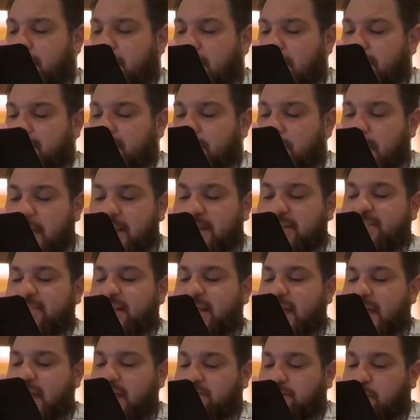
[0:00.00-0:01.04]
and the man is the
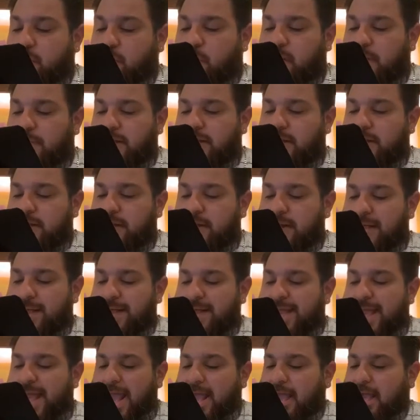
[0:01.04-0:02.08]
head of a woman,
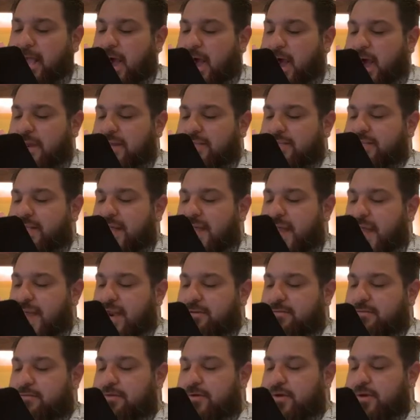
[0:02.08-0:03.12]
and God is the head
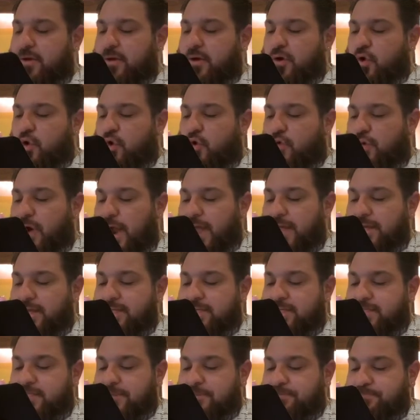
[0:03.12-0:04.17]
of
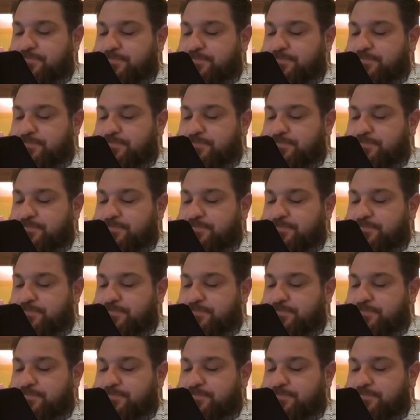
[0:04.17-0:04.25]
Christ.